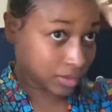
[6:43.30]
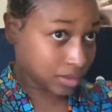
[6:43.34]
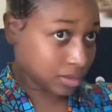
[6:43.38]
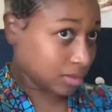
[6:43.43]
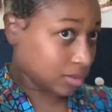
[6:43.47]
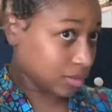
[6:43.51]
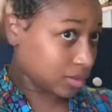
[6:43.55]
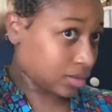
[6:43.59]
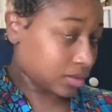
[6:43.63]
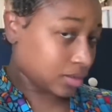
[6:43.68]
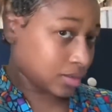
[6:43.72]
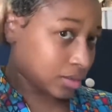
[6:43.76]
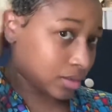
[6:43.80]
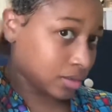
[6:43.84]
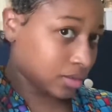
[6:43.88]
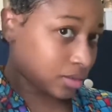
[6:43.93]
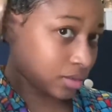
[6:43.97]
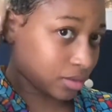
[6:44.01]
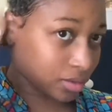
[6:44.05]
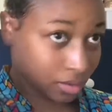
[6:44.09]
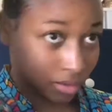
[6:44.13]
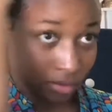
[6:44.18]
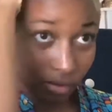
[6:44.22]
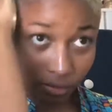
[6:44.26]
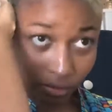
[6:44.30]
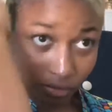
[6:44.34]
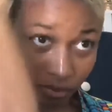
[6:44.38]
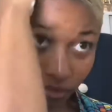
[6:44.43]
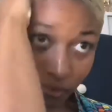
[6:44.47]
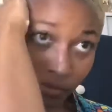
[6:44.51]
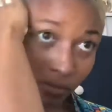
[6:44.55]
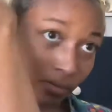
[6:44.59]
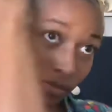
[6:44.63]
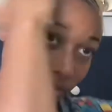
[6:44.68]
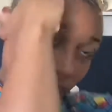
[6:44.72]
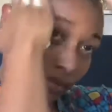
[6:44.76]
I put a really healthy
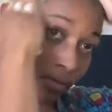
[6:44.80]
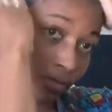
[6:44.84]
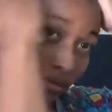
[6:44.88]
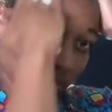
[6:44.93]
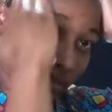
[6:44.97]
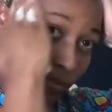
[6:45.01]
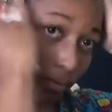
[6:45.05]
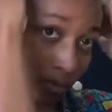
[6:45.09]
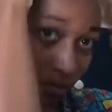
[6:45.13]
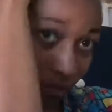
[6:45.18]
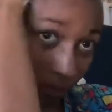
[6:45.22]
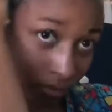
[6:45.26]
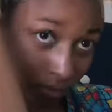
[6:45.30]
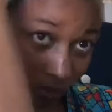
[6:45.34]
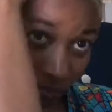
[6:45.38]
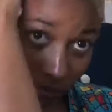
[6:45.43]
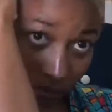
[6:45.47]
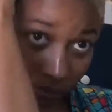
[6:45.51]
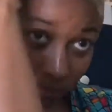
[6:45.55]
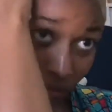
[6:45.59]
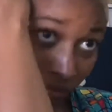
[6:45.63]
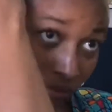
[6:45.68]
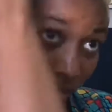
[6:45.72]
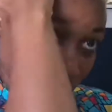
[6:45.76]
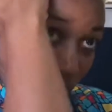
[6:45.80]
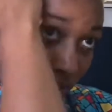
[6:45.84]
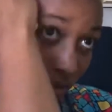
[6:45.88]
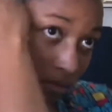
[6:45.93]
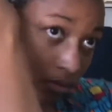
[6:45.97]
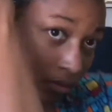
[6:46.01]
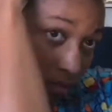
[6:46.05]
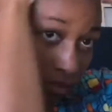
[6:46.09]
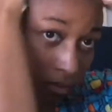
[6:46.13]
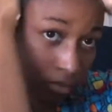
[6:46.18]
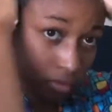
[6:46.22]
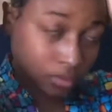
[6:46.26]
amount there just because I want
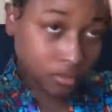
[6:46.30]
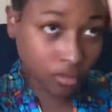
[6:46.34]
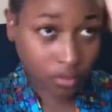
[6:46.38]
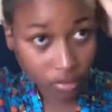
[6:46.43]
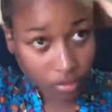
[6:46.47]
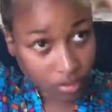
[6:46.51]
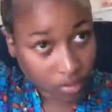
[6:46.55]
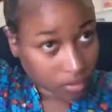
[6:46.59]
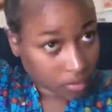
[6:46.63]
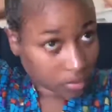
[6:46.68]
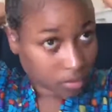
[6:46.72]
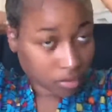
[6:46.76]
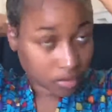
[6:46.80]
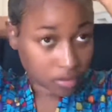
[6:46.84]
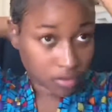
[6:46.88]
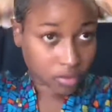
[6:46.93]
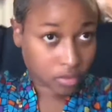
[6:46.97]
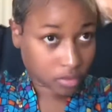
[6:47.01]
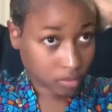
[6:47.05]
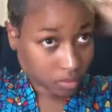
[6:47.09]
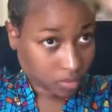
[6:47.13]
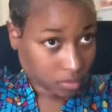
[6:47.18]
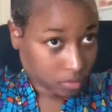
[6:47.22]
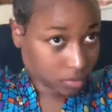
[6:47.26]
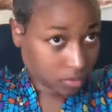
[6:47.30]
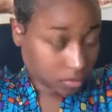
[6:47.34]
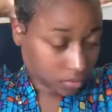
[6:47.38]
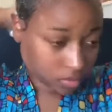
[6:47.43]
it to lay good,